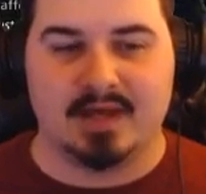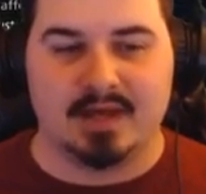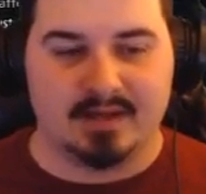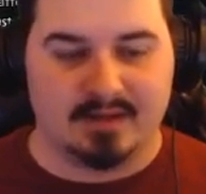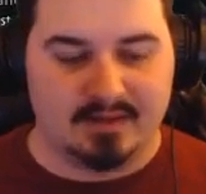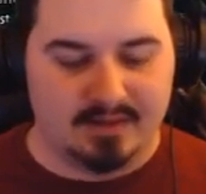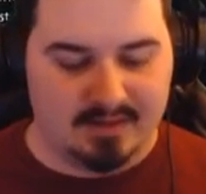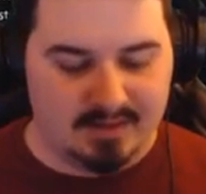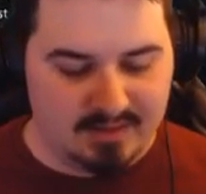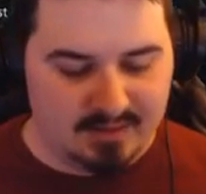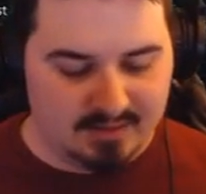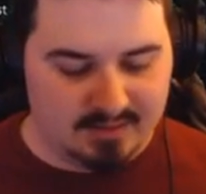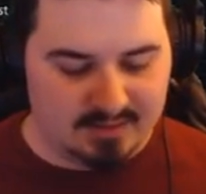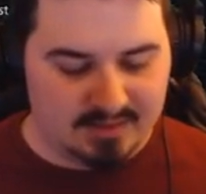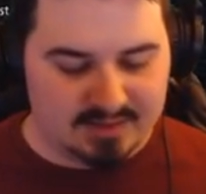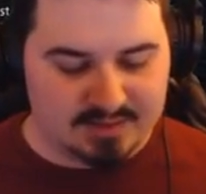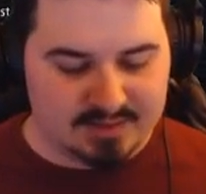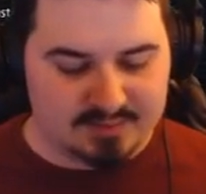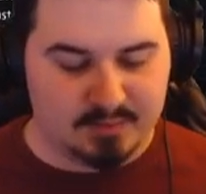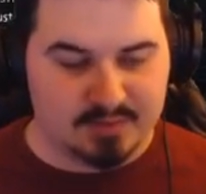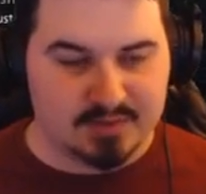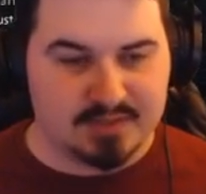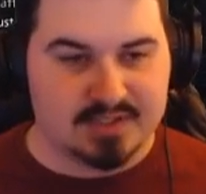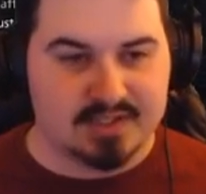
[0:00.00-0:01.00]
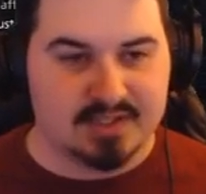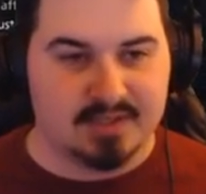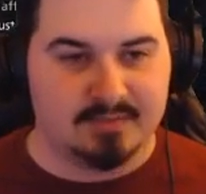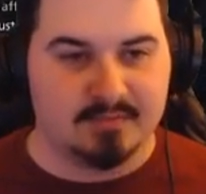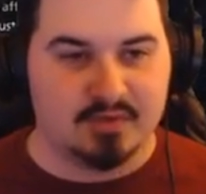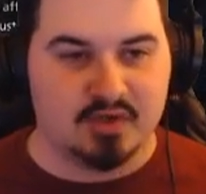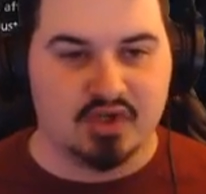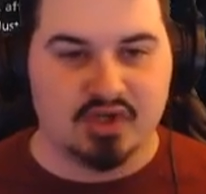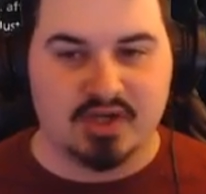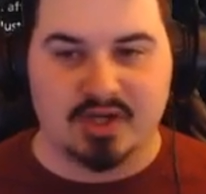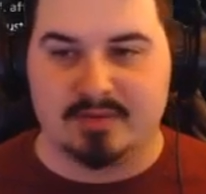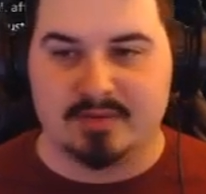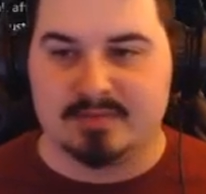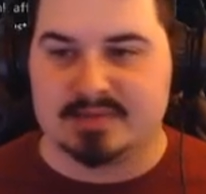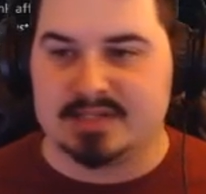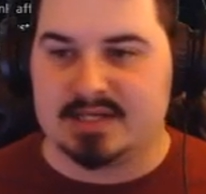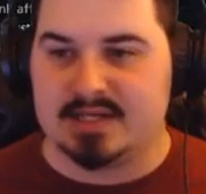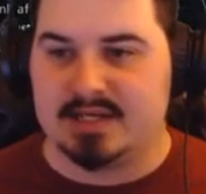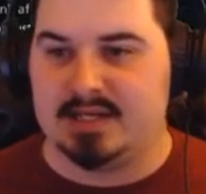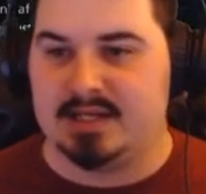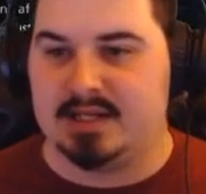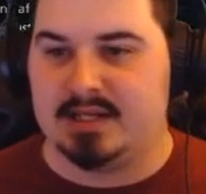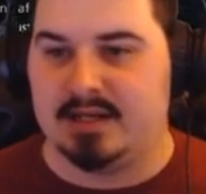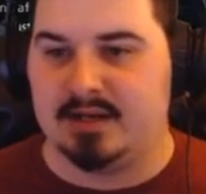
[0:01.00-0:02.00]
Okay, let's put some
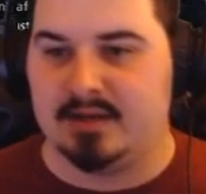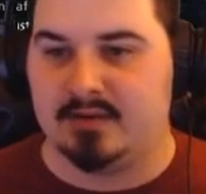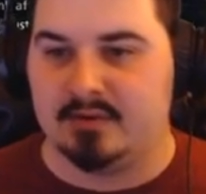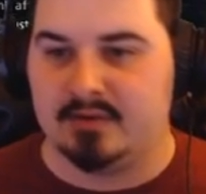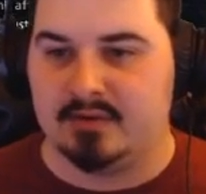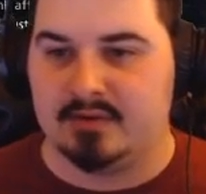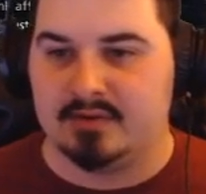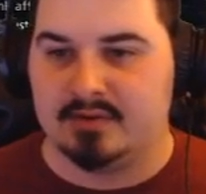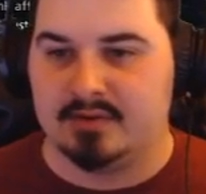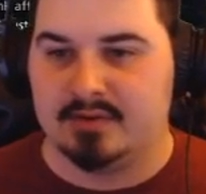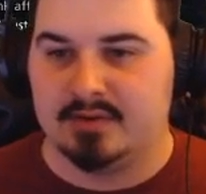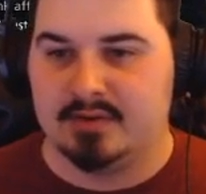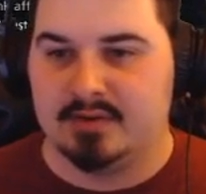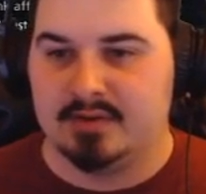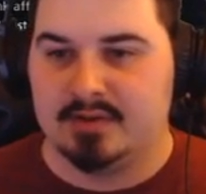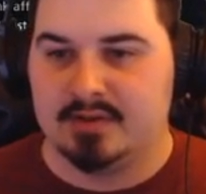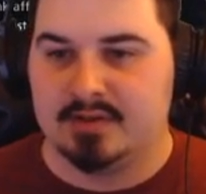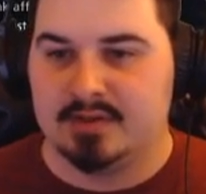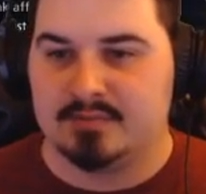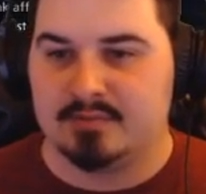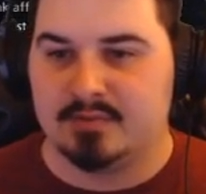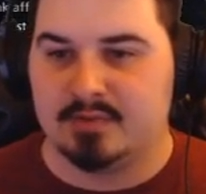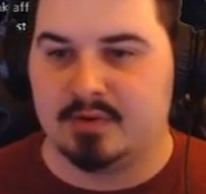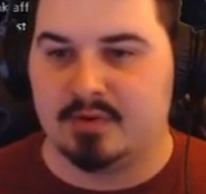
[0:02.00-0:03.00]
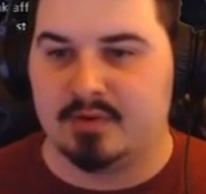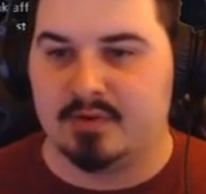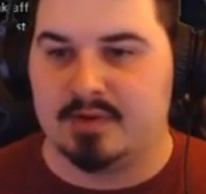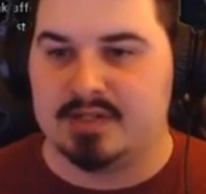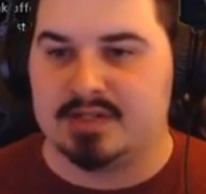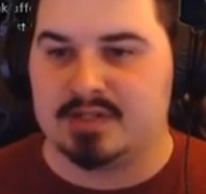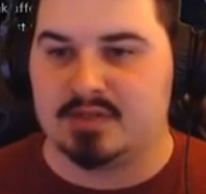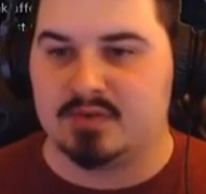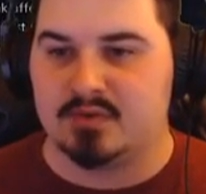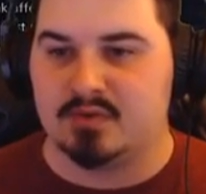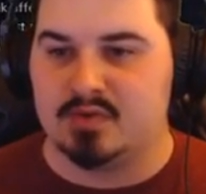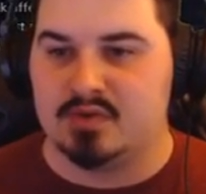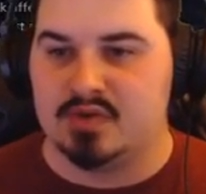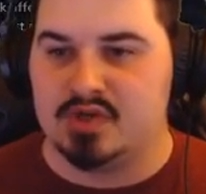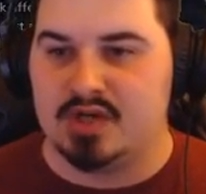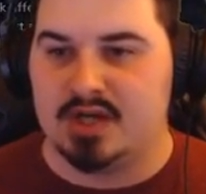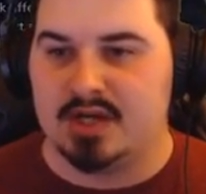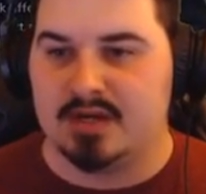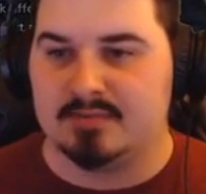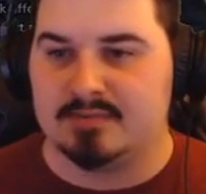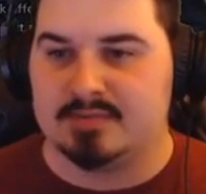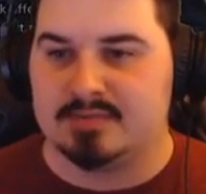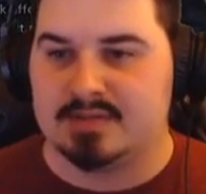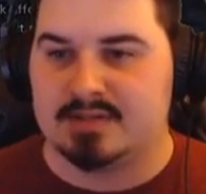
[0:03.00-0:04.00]
gems in here. Put all these 2
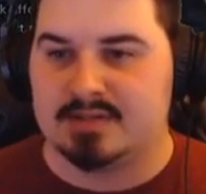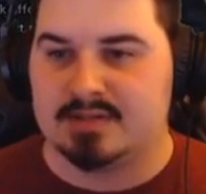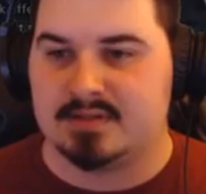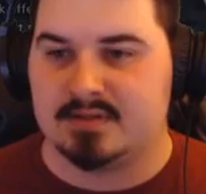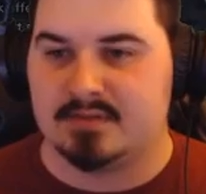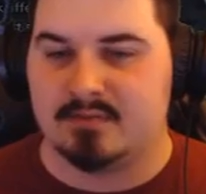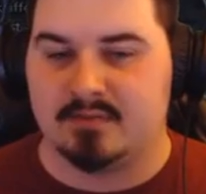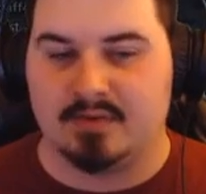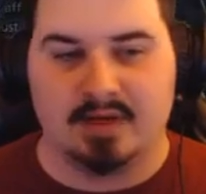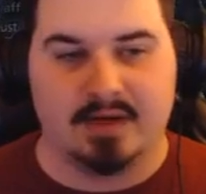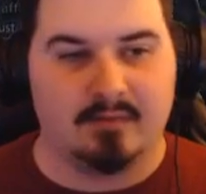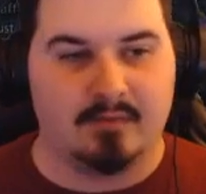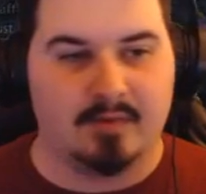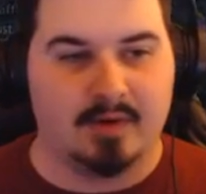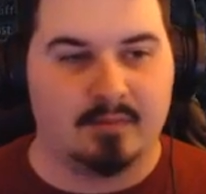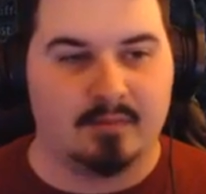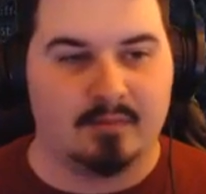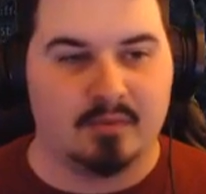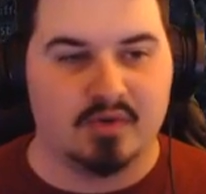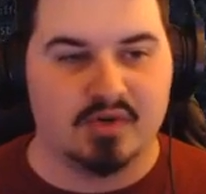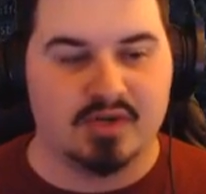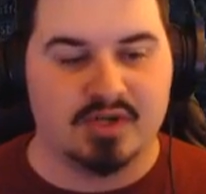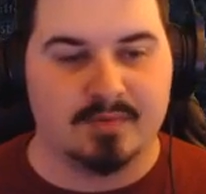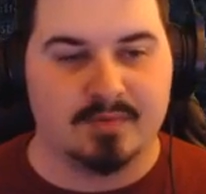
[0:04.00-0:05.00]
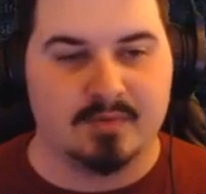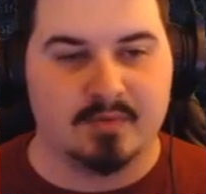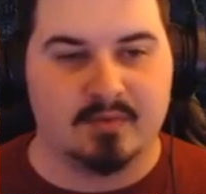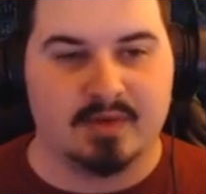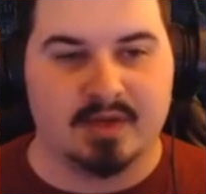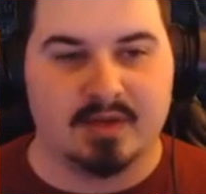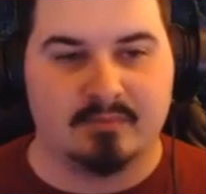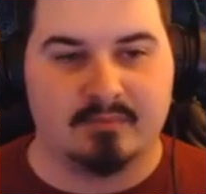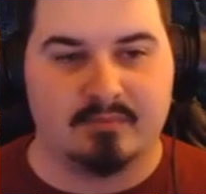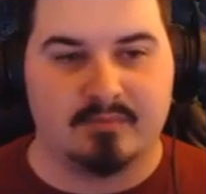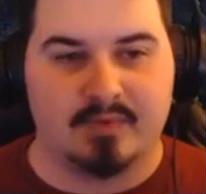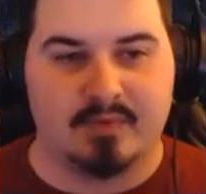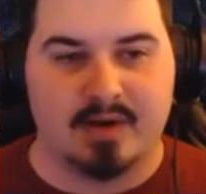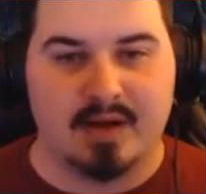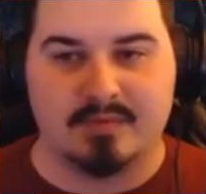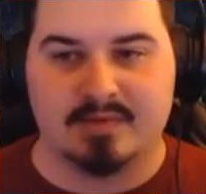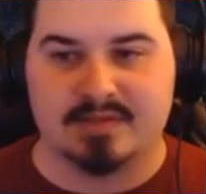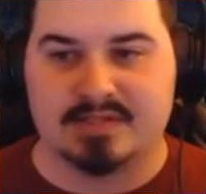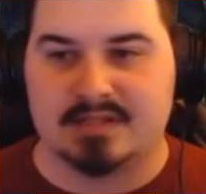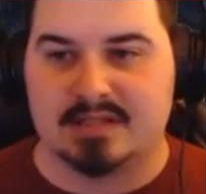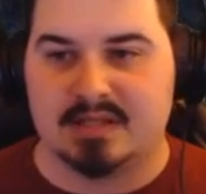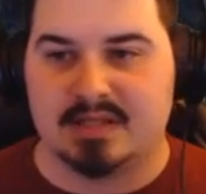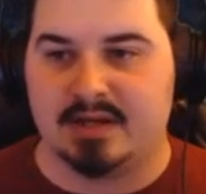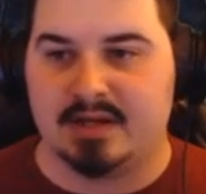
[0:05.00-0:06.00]
gems. We got 1 more gem that we can
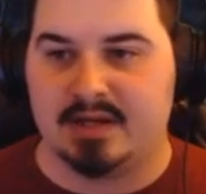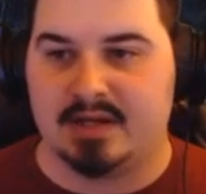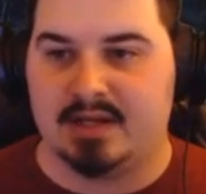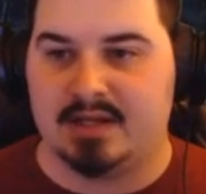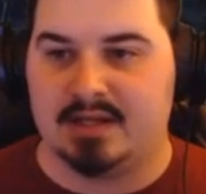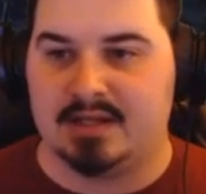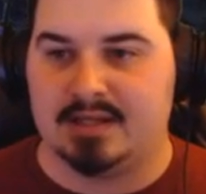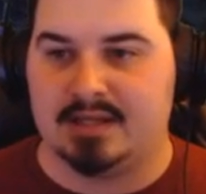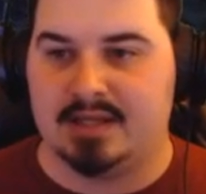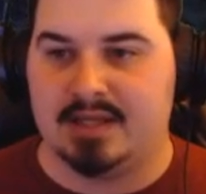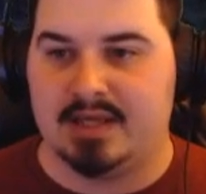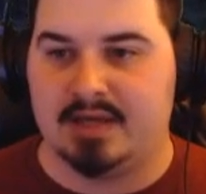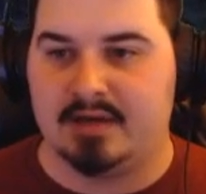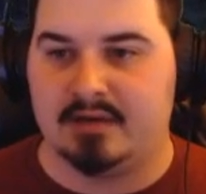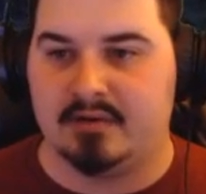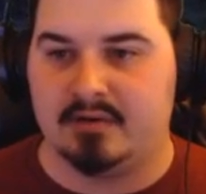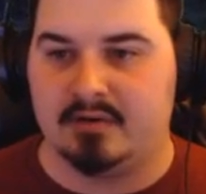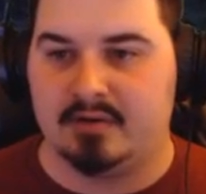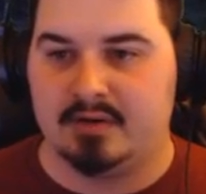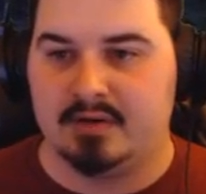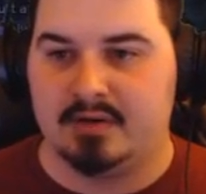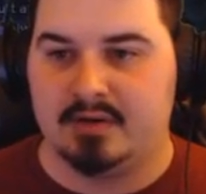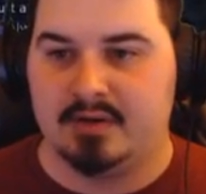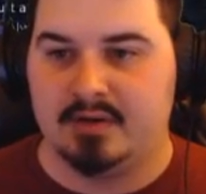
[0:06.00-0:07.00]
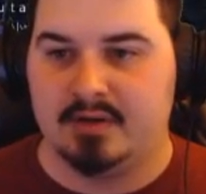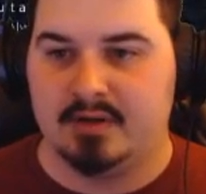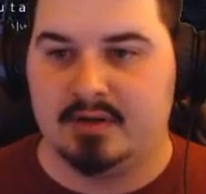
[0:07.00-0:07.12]
probably slot in later.